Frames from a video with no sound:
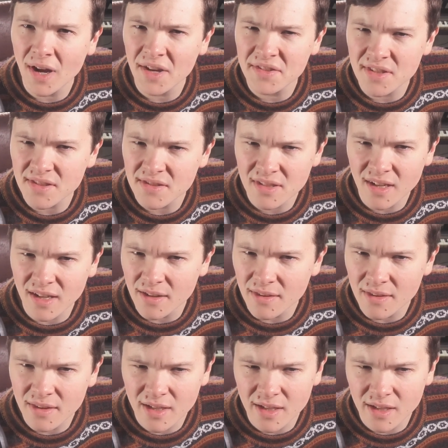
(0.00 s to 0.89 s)
processed kind
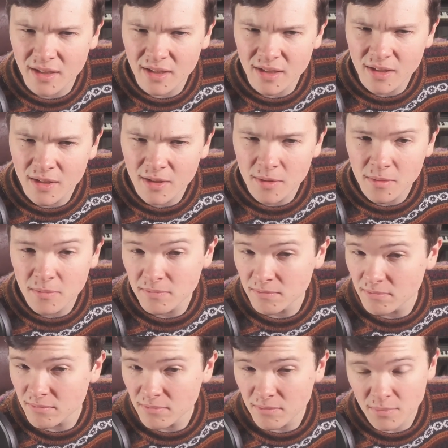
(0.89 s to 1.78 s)
of thing,
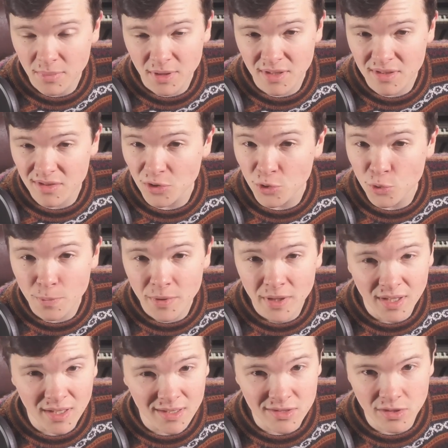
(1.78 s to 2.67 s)
but it's
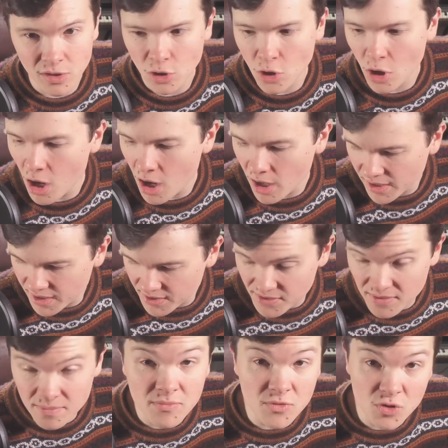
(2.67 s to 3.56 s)
looping, it's long,
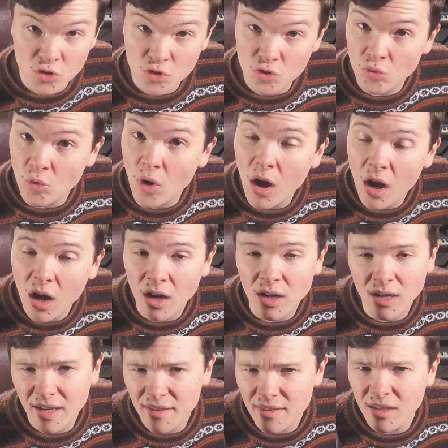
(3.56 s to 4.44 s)
it's
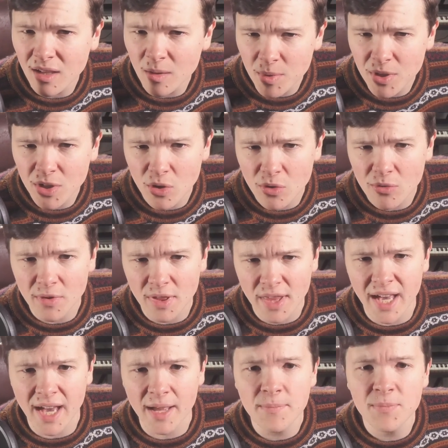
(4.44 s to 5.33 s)
strong. I think I'm going to go for
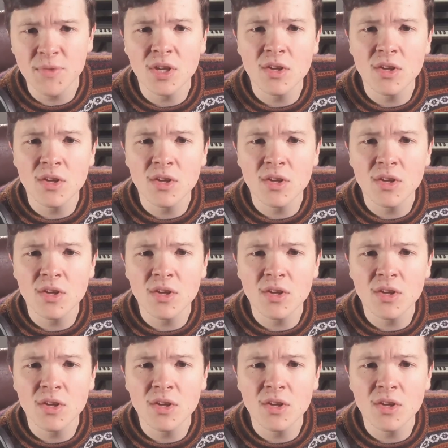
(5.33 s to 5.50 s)
that.